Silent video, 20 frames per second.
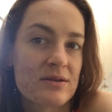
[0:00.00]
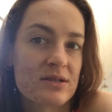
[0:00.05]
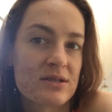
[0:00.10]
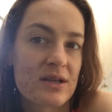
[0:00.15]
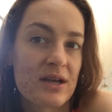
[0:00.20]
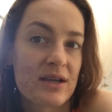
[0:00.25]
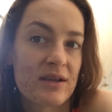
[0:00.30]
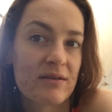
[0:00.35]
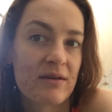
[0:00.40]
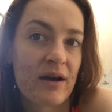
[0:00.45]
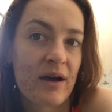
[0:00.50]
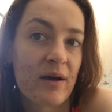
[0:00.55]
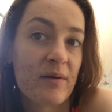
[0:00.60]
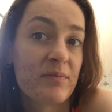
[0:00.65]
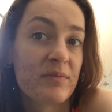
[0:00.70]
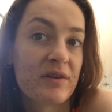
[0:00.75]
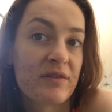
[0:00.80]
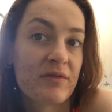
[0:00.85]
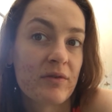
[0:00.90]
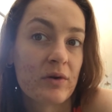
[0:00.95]
that you have
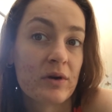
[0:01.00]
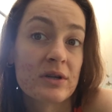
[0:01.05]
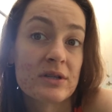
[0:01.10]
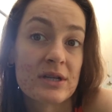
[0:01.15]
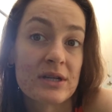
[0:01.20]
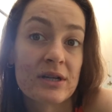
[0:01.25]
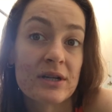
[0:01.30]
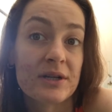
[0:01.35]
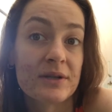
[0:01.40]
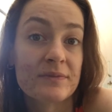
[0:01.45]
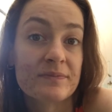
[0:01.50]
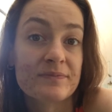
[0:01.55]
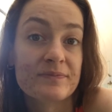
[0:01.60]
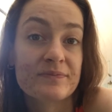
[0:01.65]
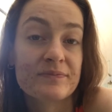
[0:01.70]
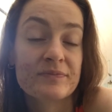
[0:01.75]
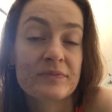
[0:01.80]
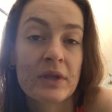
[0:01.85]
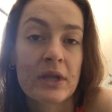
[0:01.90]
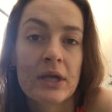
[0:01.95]
before dinner.
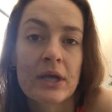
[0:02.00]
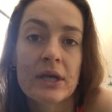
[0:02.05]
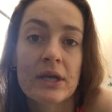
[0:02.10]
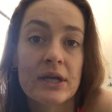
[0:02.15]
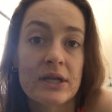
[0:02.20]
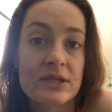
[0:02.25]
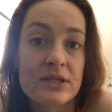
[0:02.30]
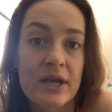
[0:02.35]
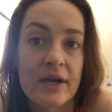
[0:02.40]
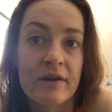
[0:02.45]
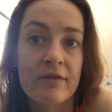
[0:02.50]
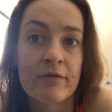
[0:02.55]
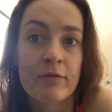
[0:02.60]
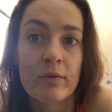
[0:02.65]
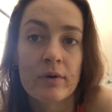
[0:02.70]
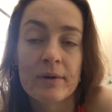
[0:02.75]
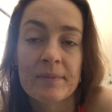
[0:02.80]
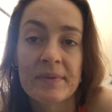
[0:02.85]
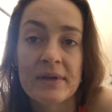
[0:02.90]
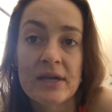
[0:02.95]
It's like 4
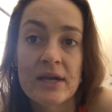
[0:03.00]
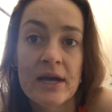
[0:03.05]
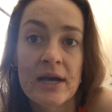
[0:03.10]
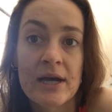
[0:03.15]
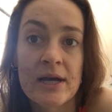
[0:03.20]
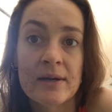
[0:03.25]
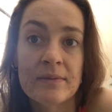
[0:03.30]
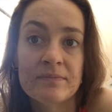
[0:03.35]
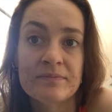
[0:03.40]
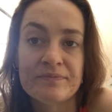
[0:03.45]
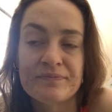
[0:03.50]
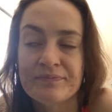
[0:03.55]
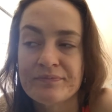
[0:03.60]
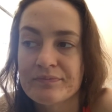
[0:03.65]
p.m.